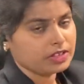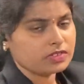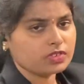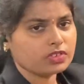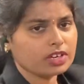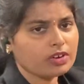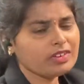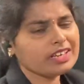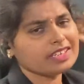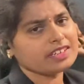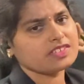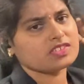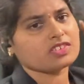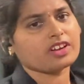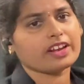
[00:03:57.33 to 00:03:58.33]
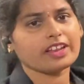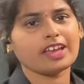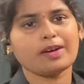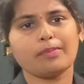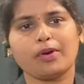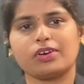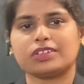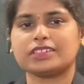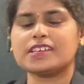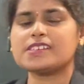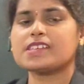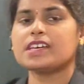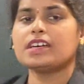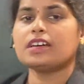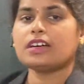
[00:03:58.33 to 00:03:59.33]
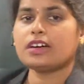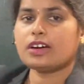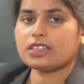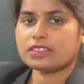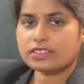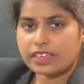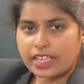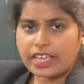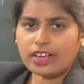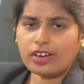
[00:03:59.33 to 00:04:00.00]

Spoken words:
So now let us study about this three